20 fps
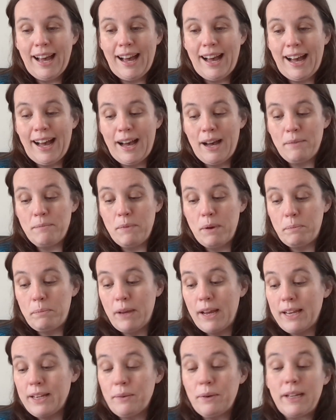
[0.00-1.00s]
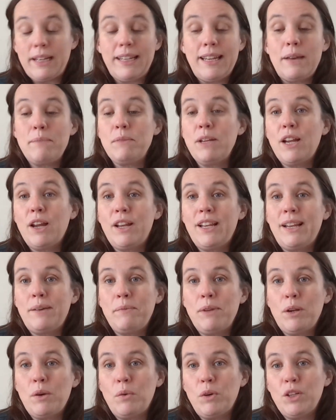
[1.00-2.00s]
But anyway, let me
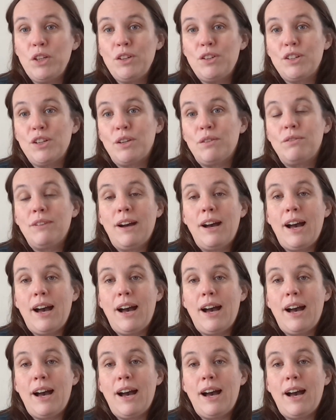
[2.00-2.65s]
know what you do.